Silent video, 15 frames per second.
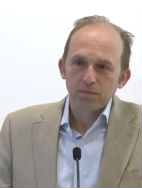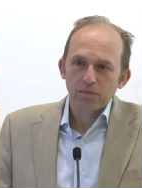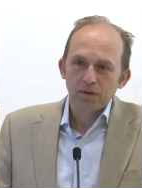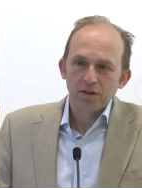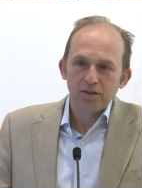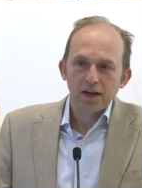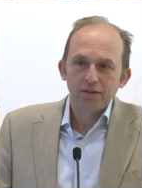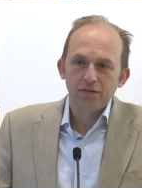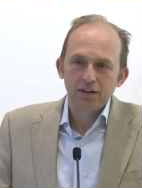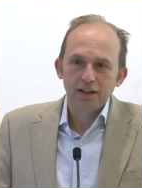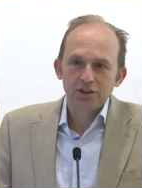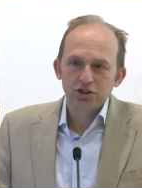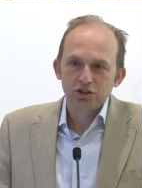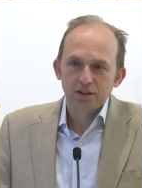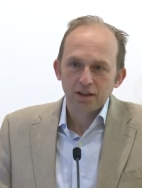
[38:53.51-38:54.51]
the
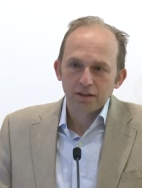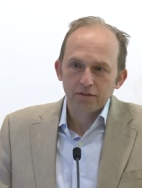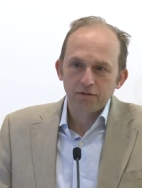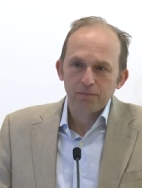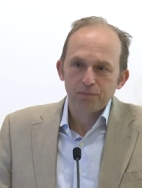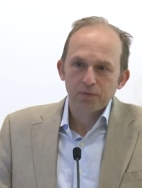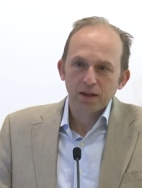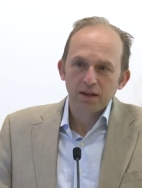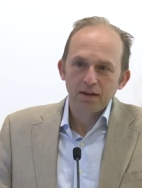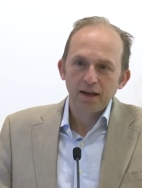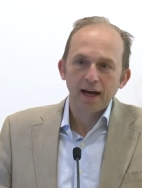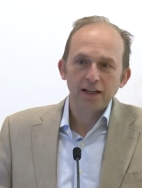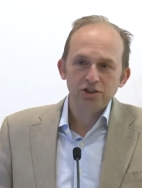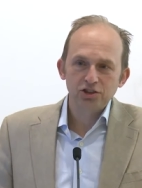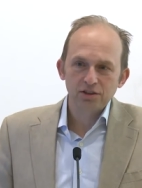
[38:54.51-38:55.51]
definition of
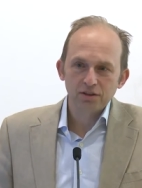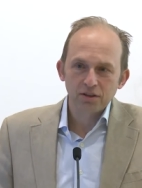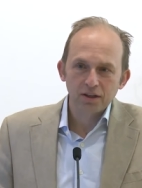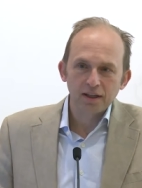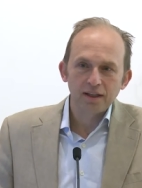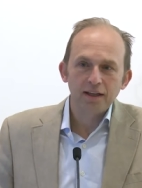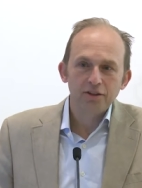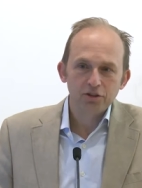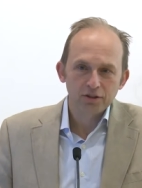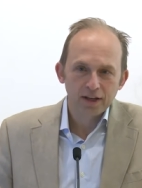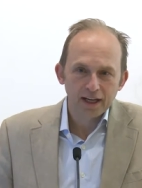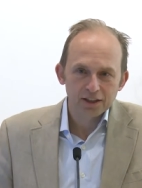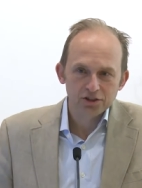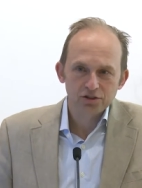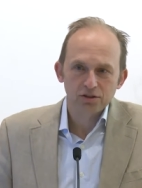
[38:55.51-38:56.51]
national and
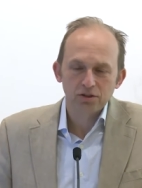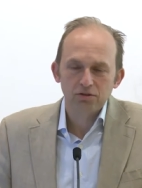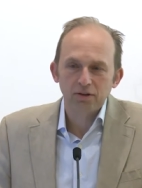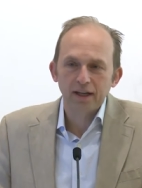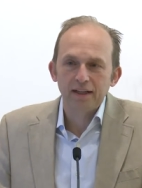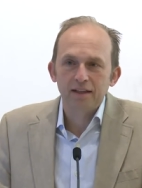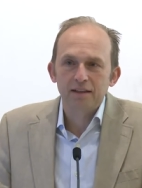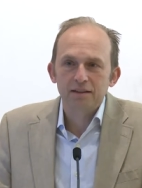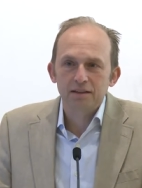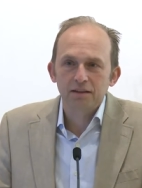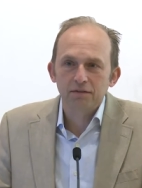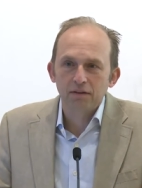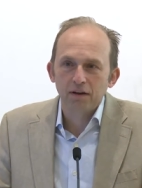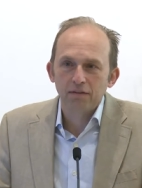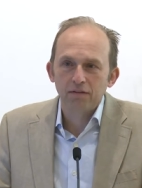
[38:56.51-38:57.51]
international greatness
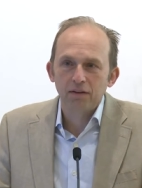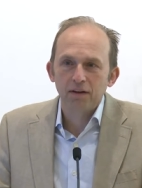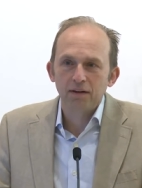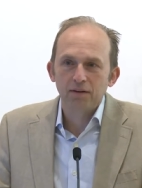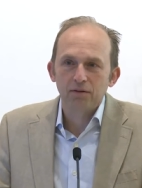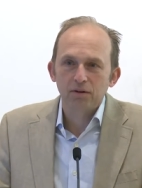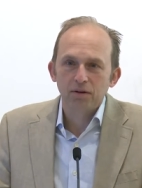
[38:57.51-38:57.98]
of, of the,